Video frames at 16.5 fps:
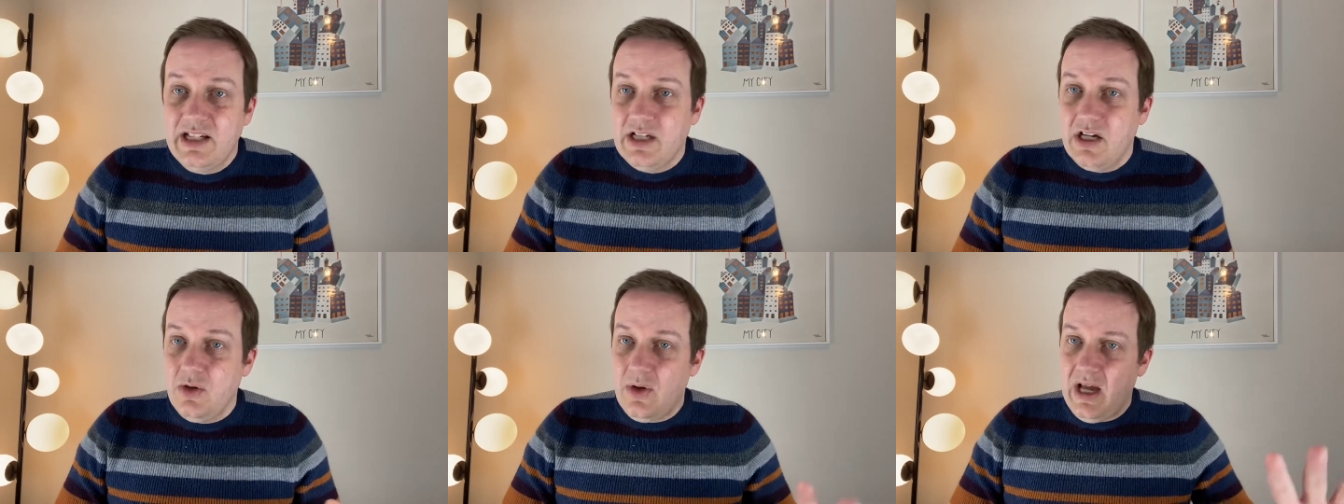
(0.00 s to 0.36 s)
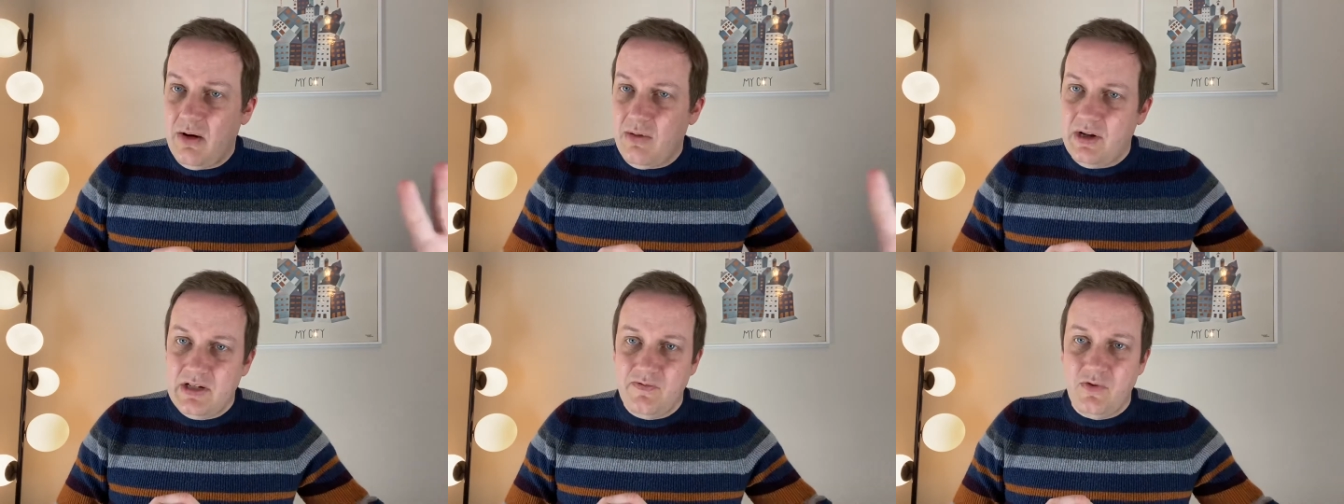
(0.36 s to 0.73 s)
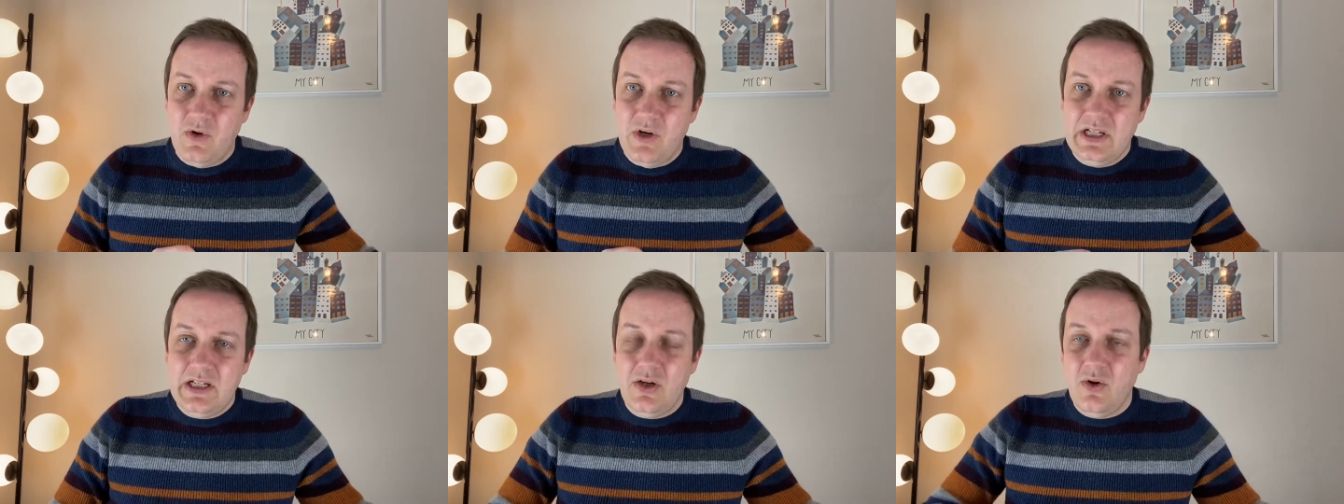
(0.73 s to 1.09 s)
don't know how I'd
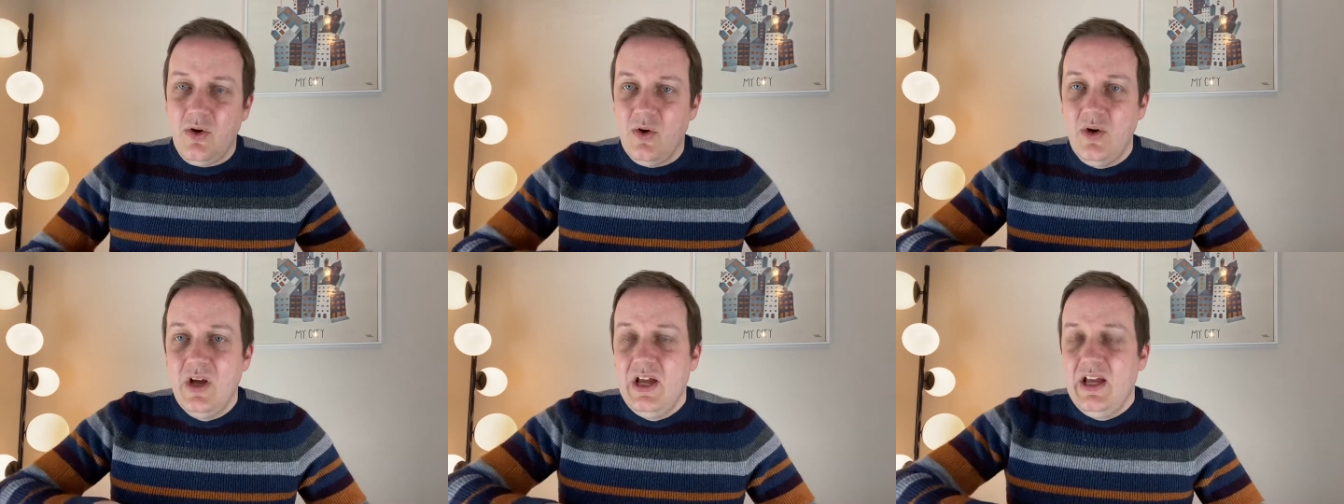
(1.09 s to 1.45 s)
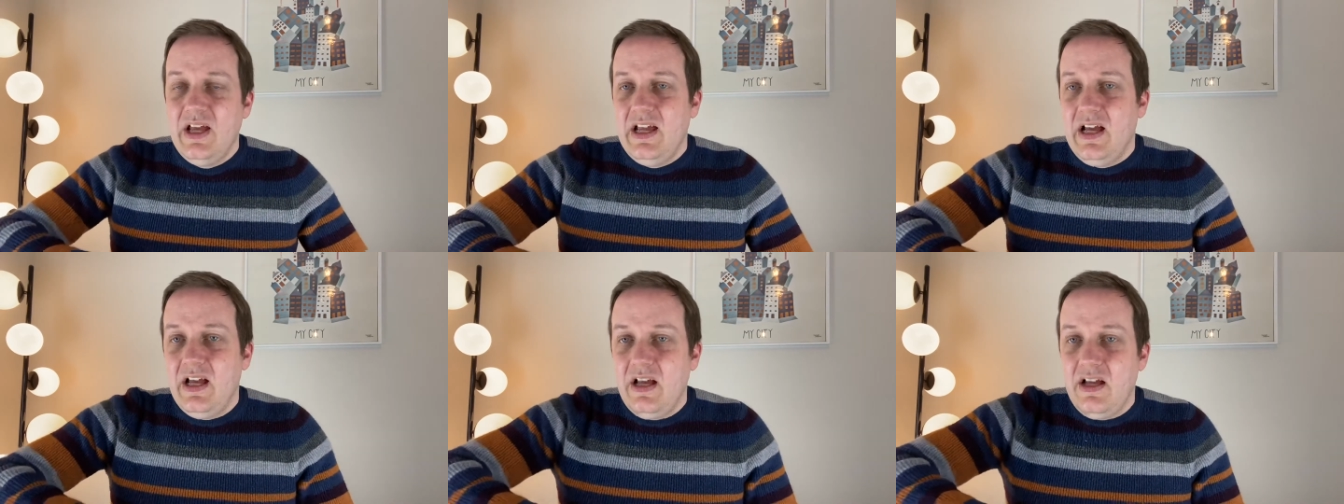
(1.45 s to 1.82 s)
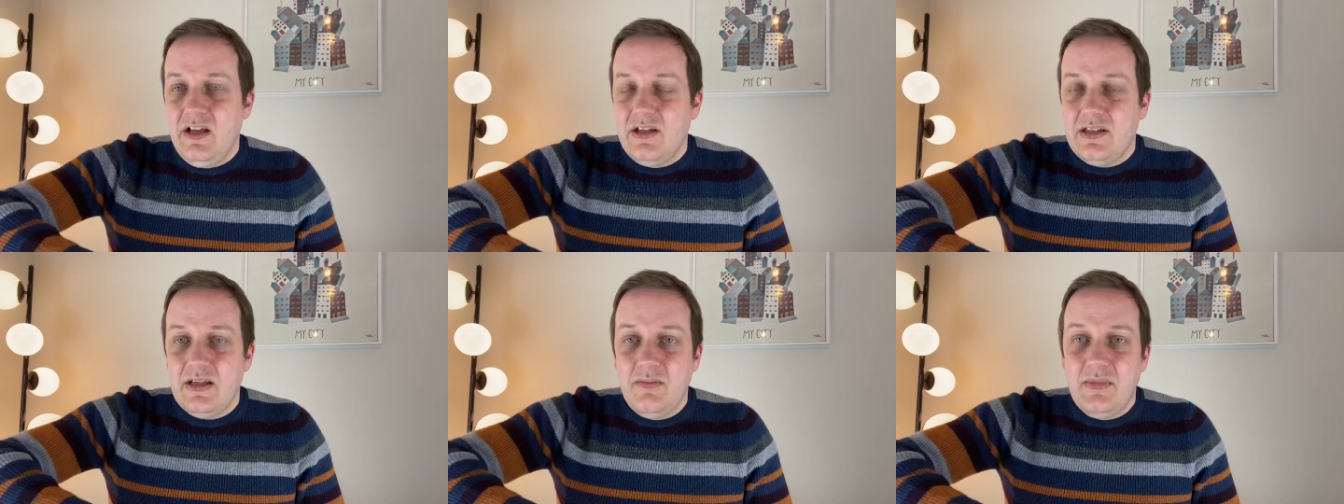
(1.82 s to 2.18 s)
avoided it, or
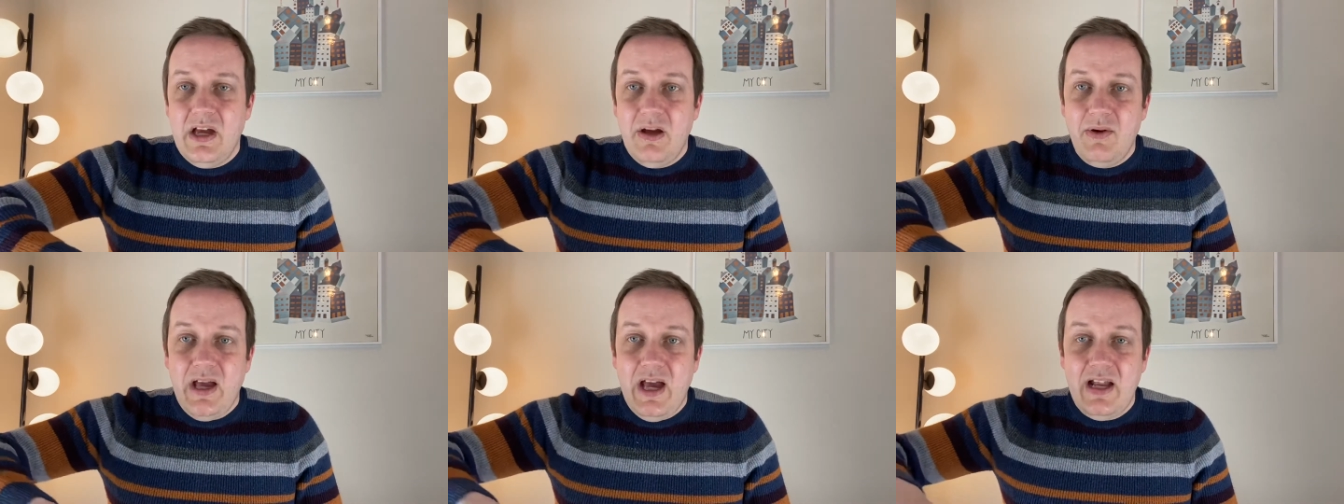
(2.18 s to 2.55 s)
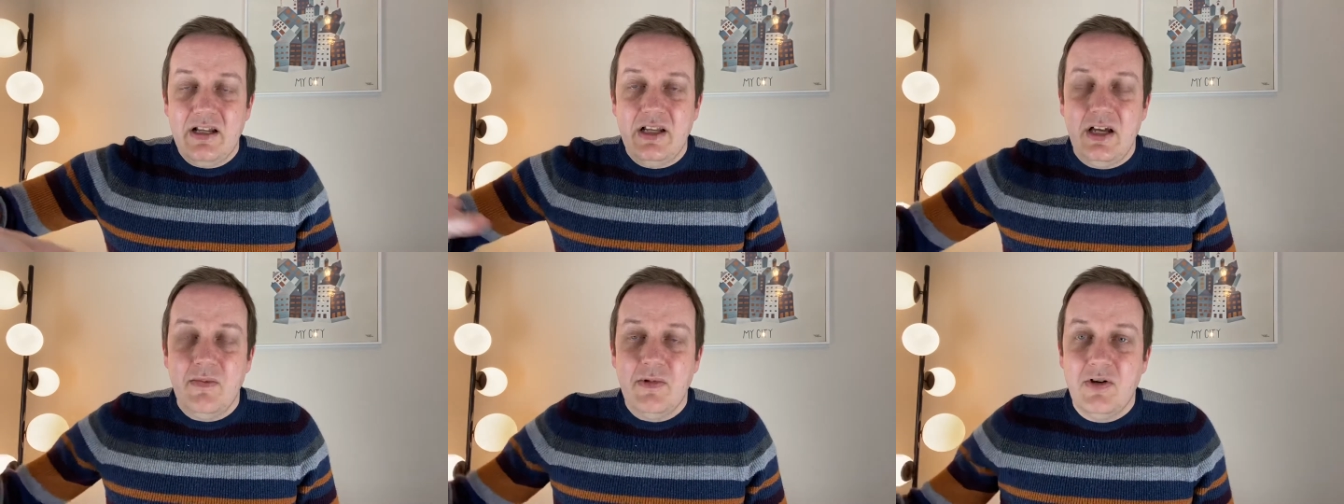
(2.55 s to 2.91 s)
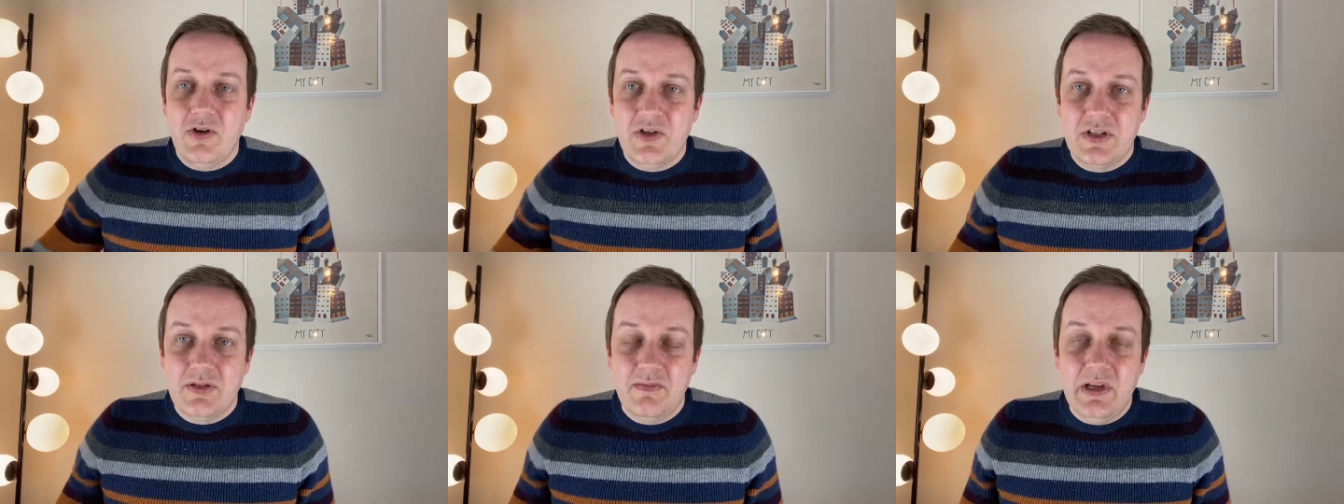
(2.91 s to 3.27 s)
somehow it hadn't come
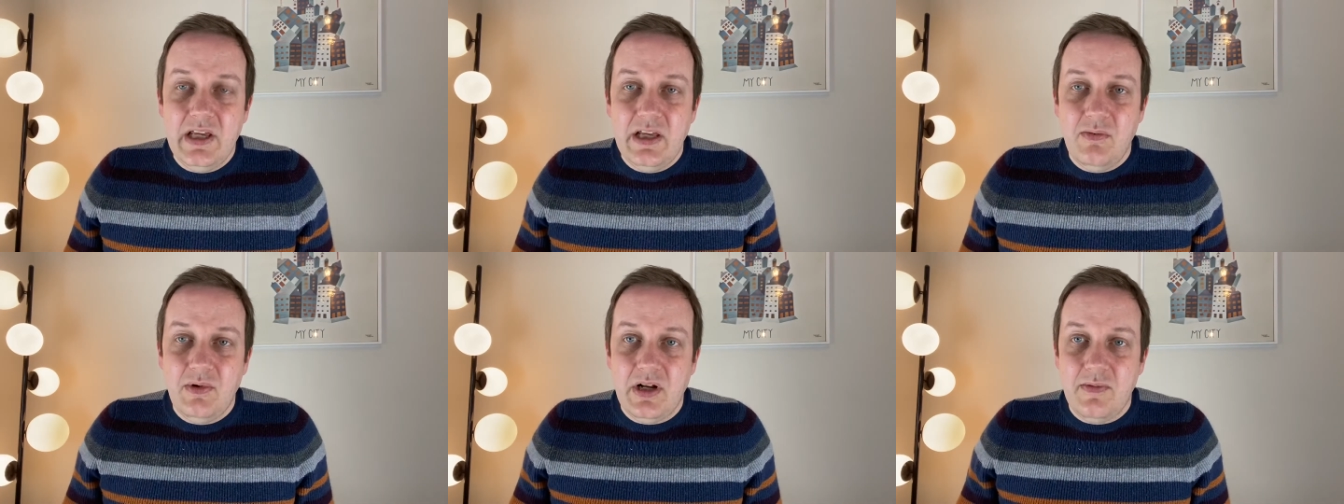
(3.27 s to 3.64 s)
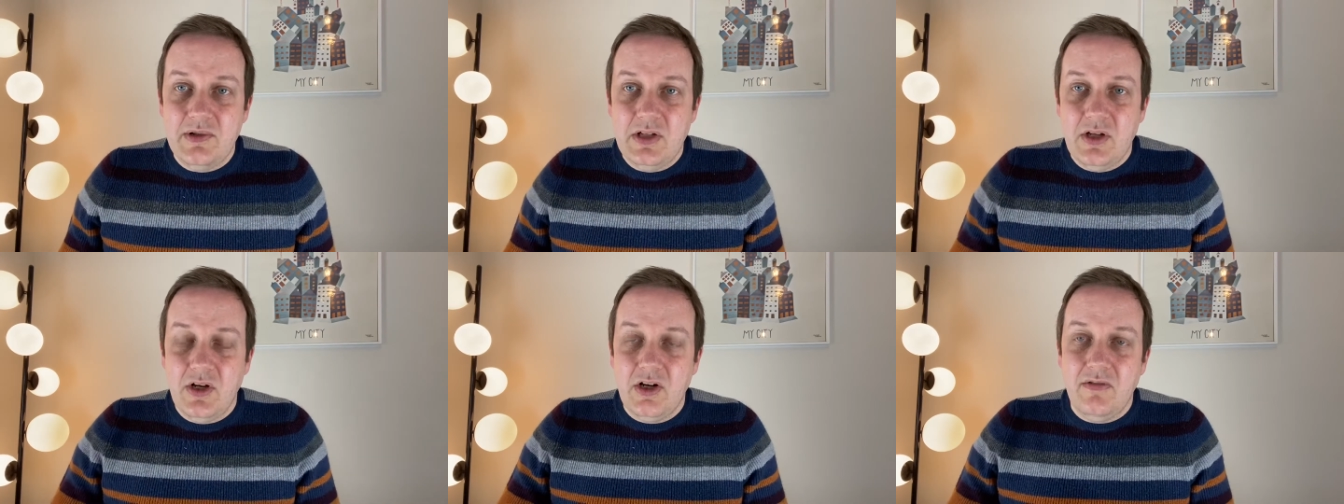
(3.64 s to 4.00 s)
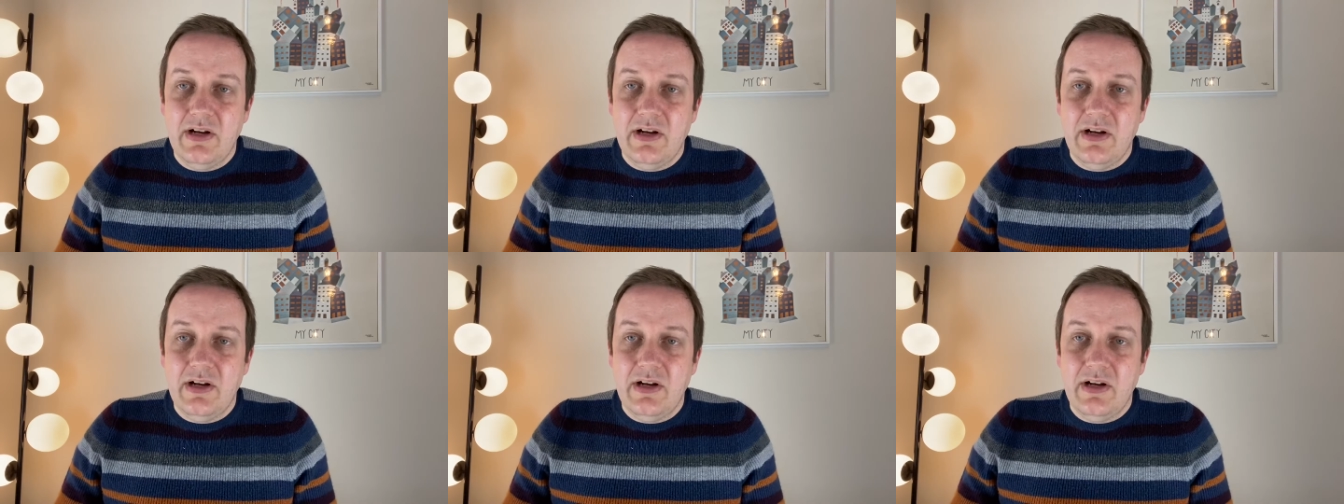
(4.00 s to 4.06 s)
across me when I was younger,